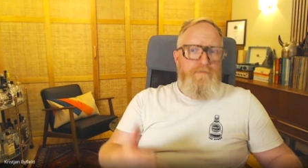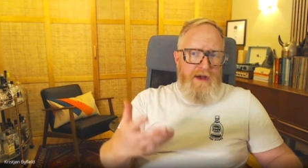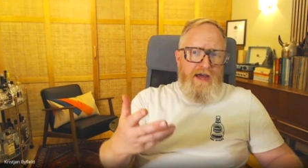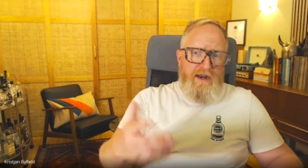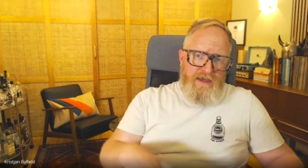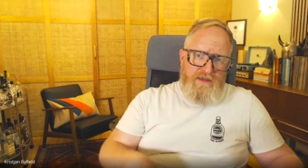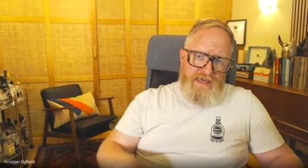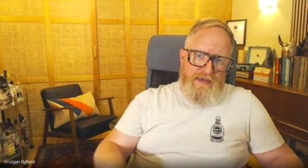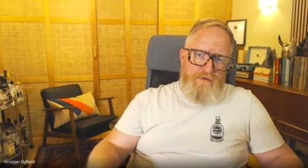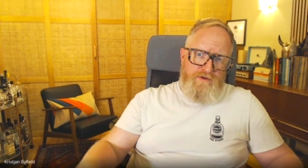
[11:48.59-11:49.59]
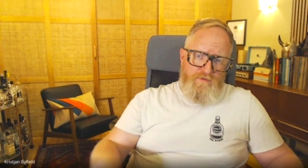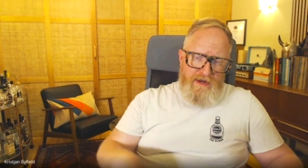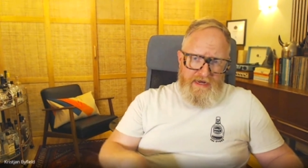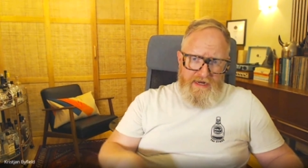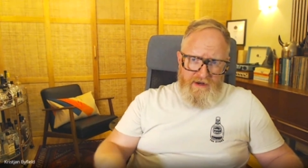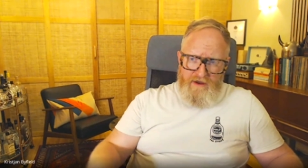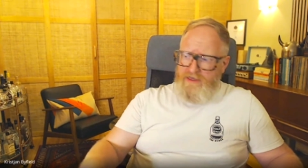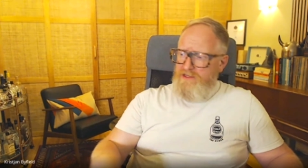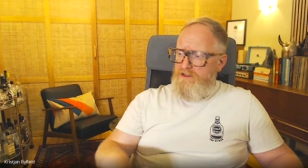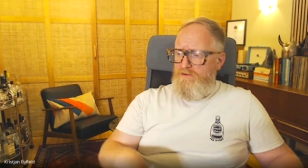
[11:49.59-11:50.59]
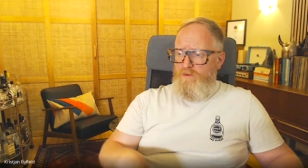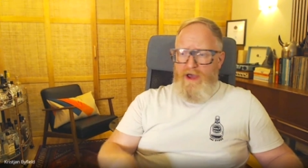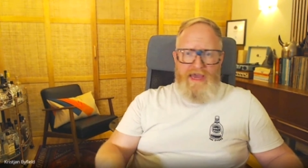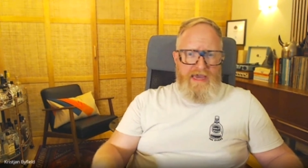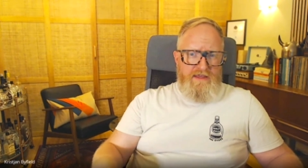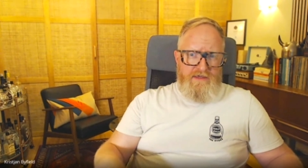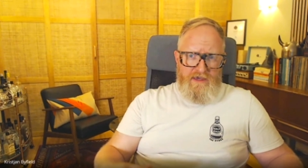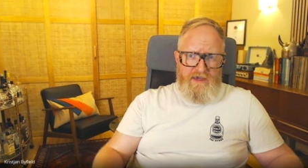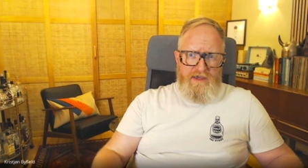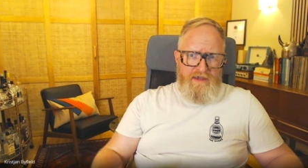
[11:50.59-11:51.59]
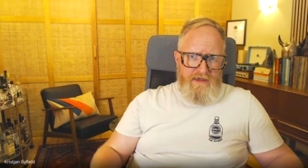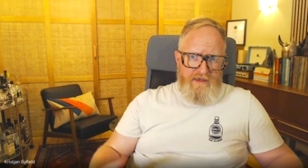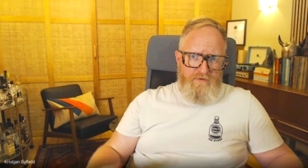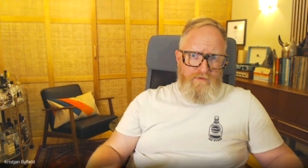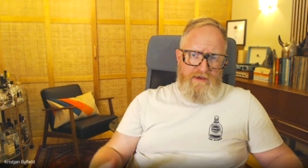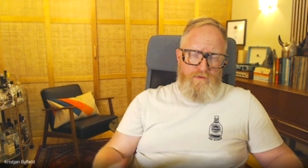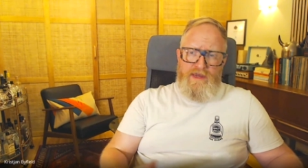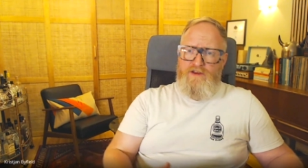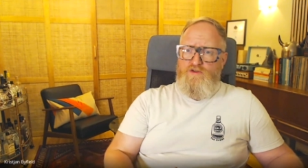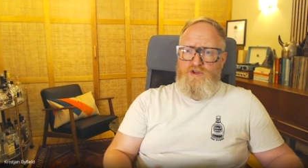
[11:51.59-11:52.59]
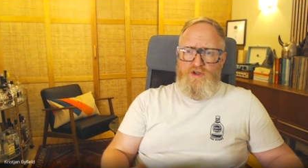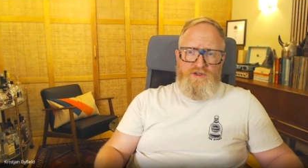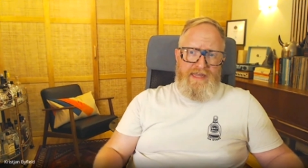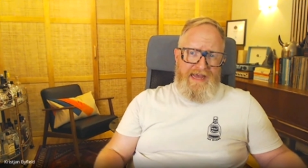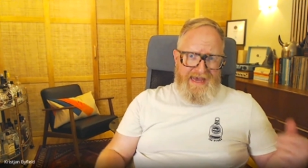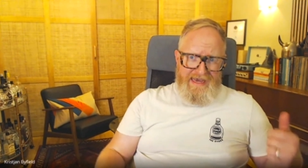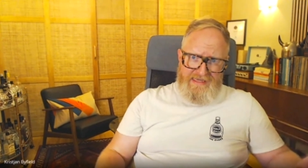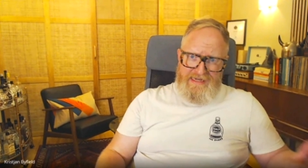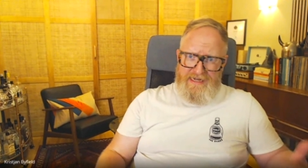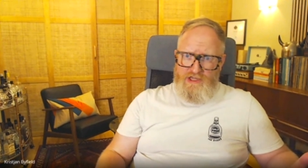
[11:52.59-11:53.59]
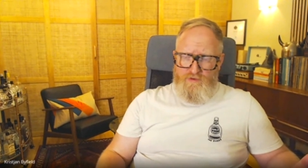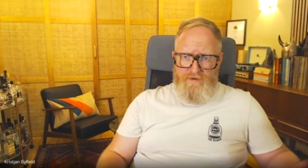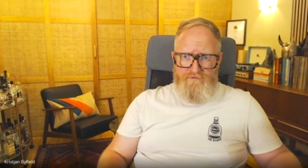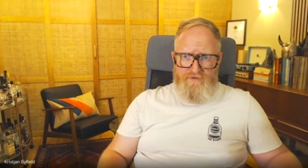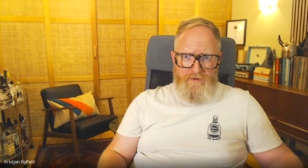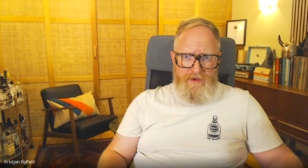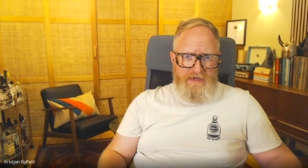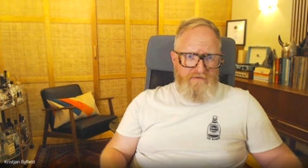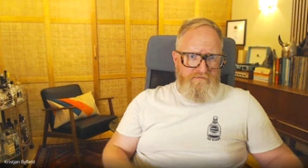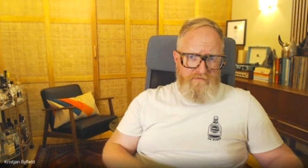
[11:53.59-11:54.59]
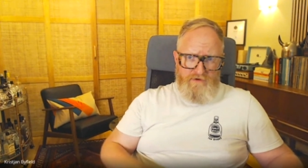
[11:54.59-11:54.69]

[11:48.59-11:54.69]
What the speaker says: But like you say, it was a really nice way to, we introduced it as an interim viewing.